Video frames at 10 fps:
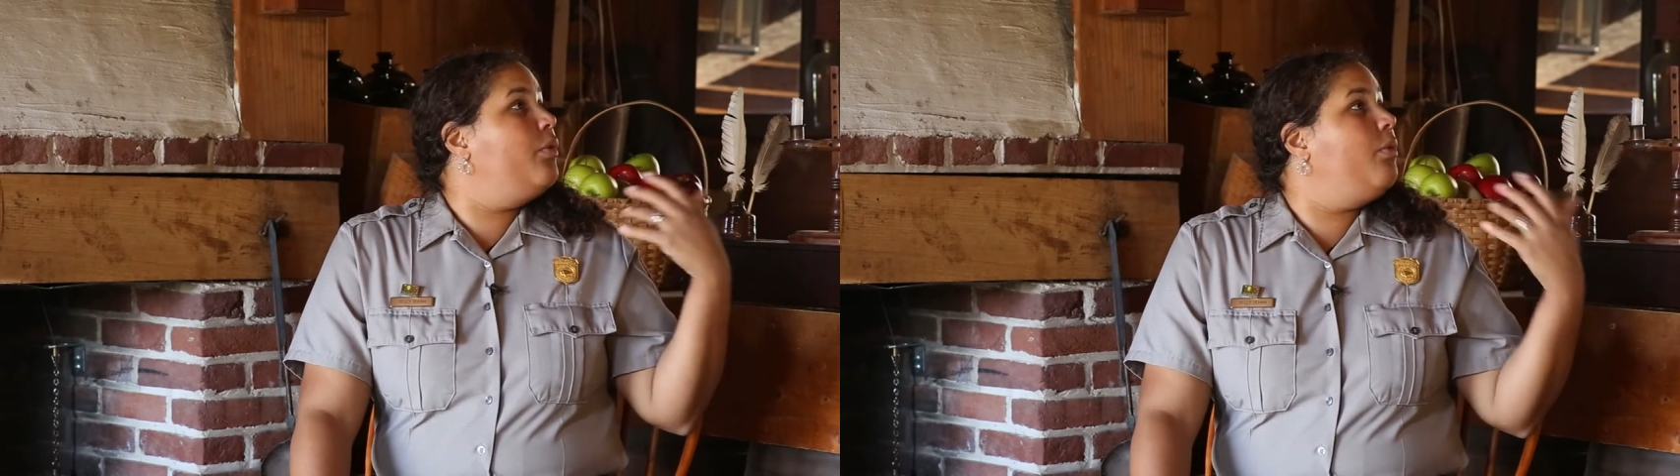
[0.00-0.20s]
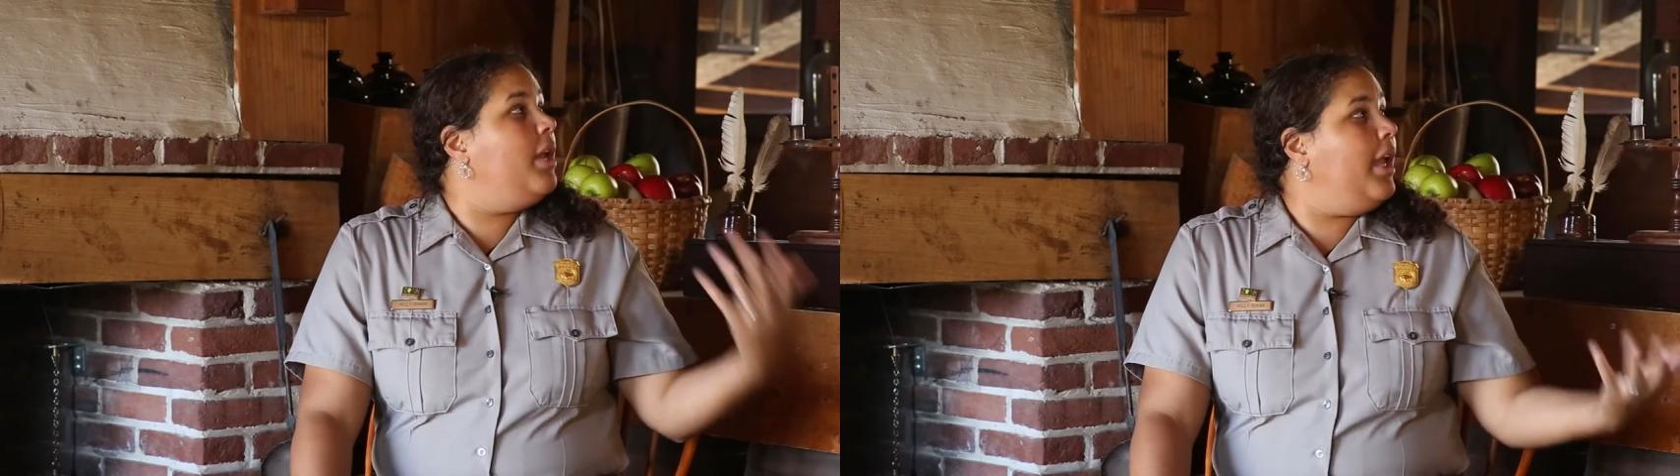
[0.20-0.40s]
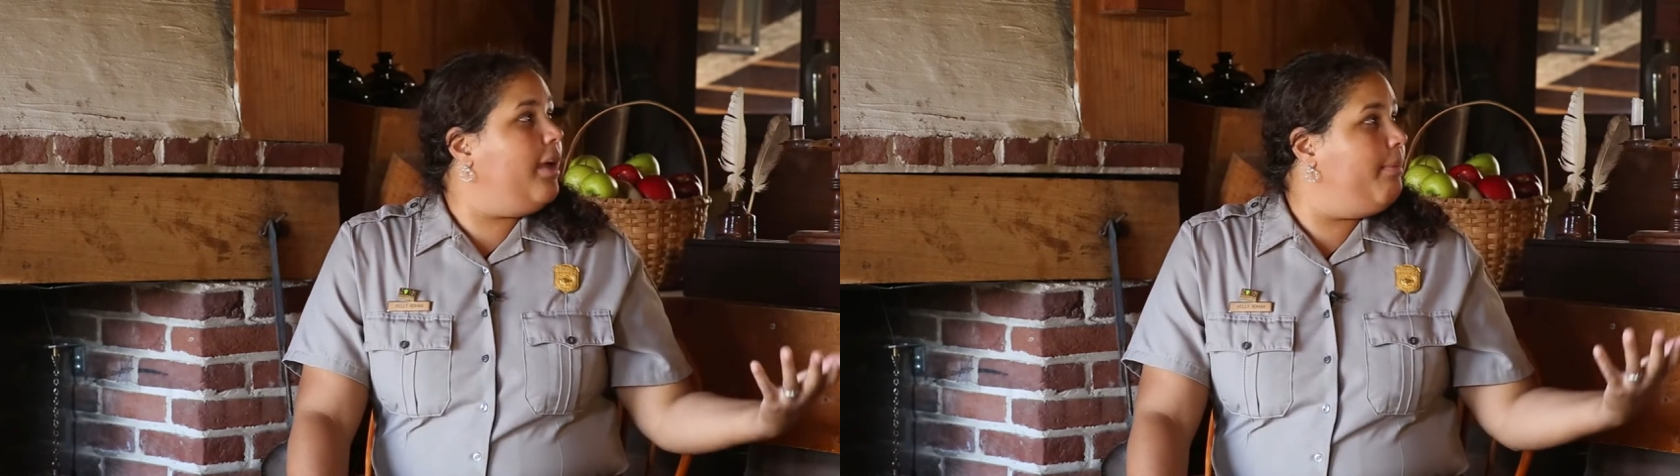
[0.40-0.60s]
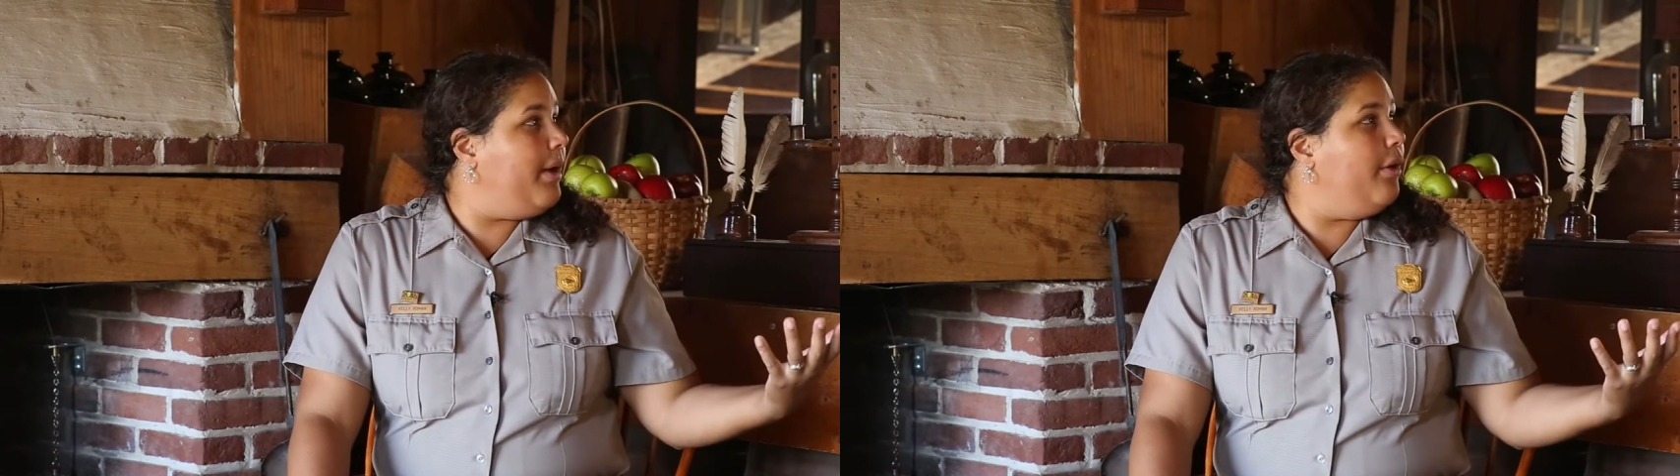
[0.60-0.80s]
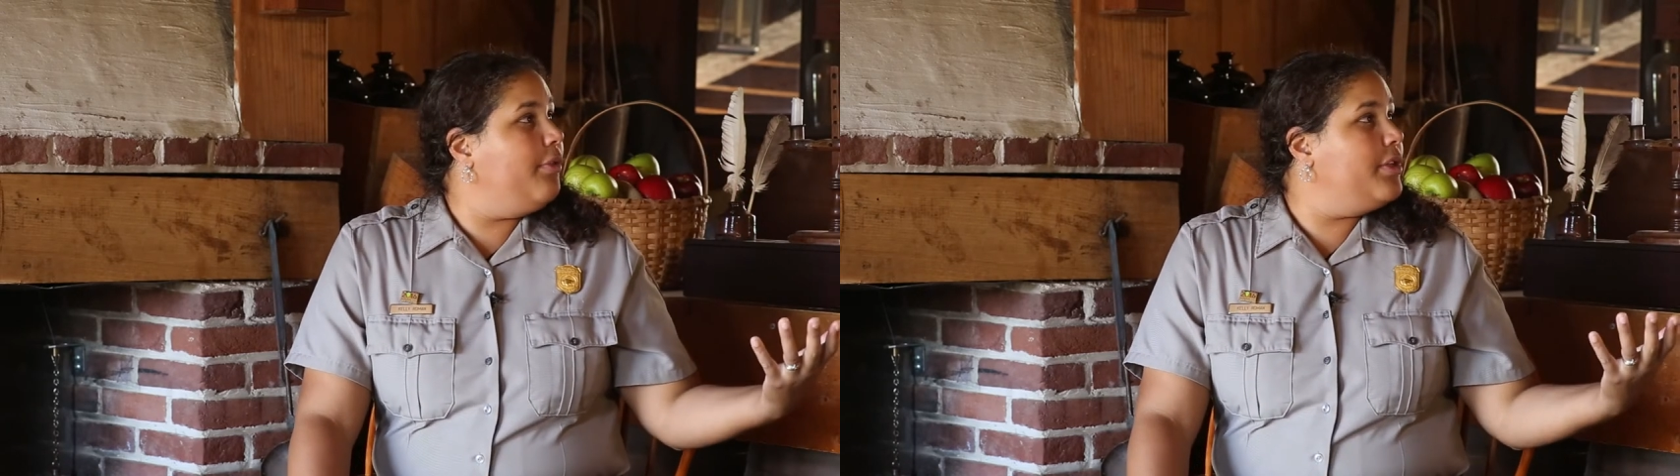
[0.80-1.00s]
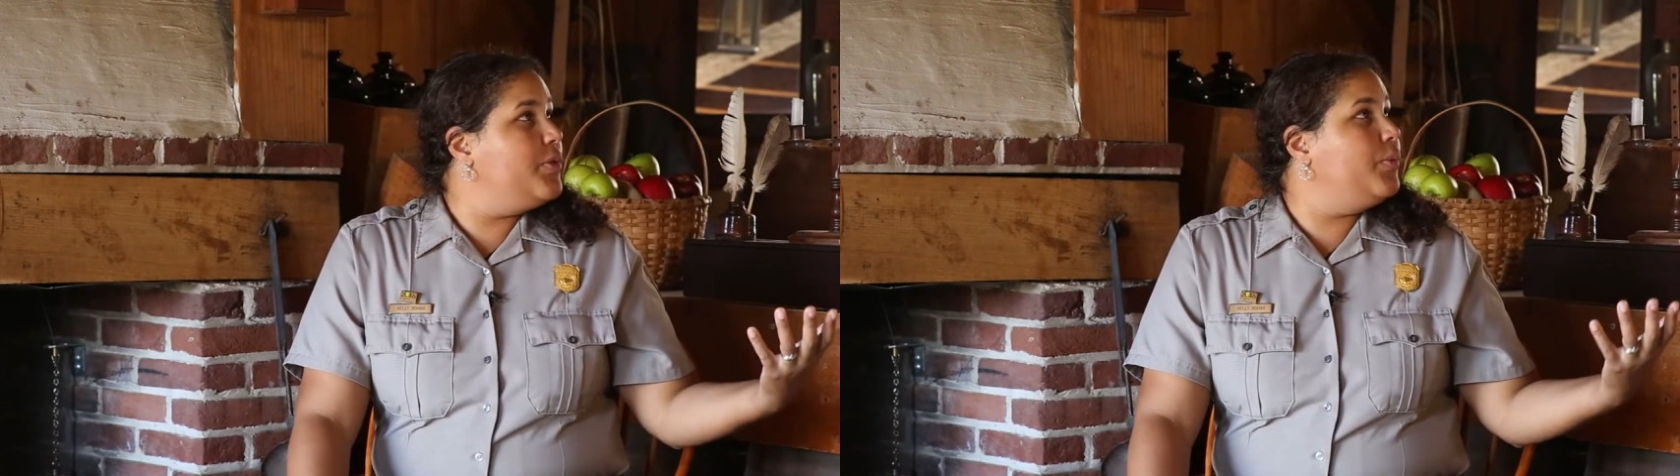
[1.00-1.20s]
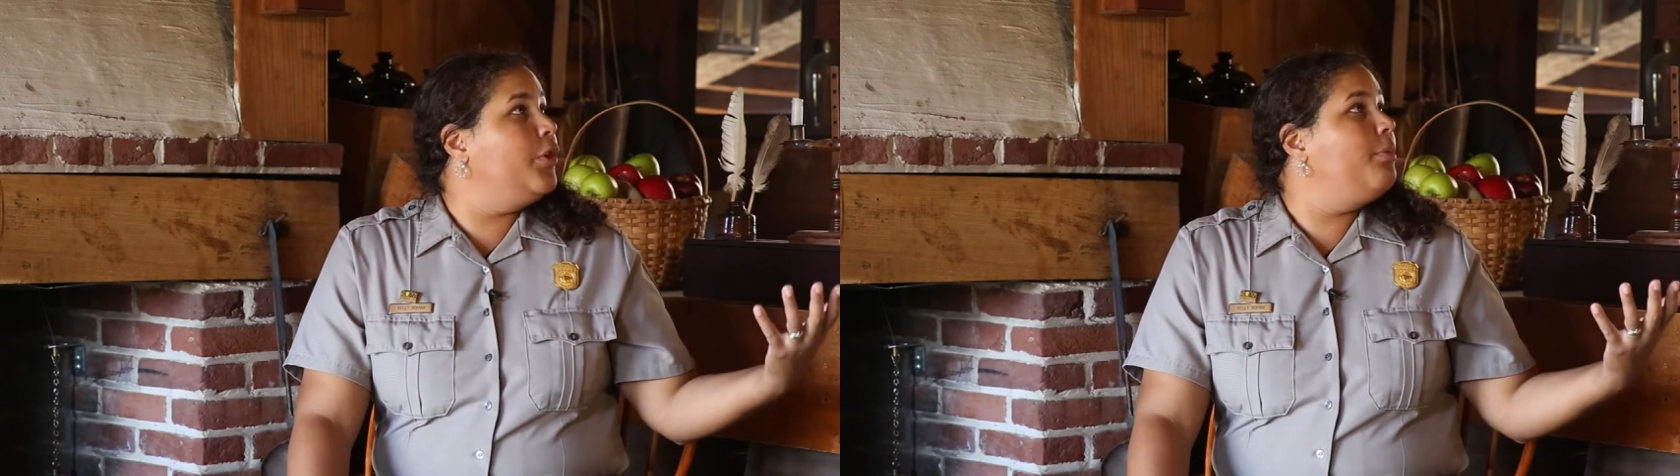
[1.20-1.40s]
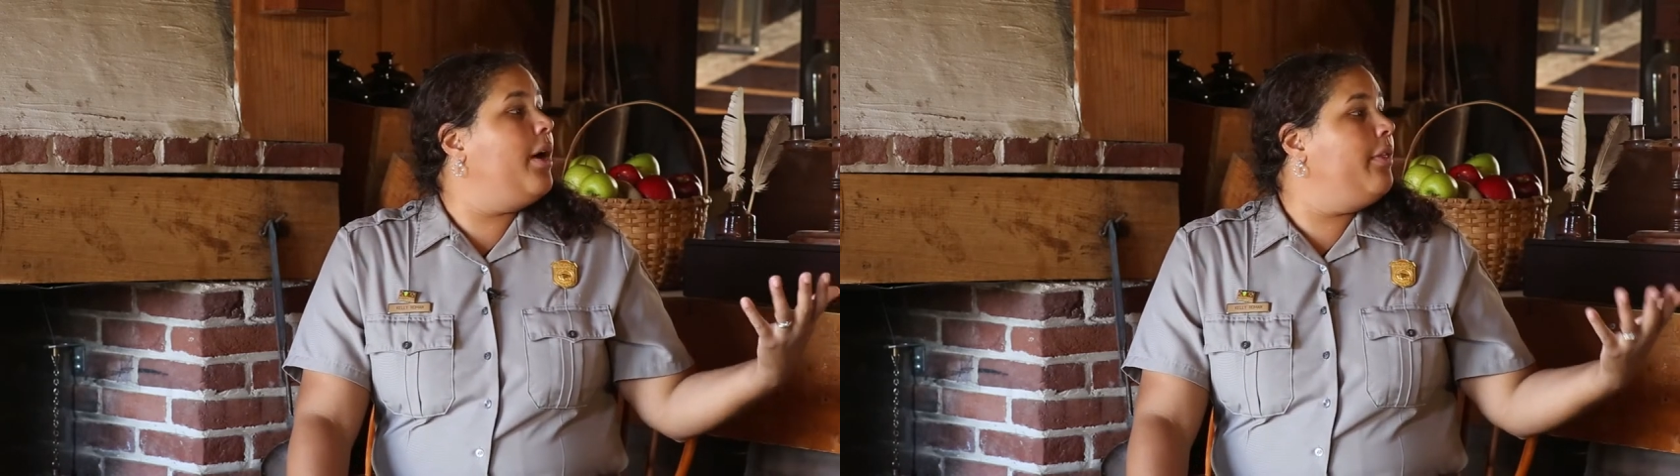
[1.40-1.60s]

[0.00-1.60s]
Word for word: unique about this room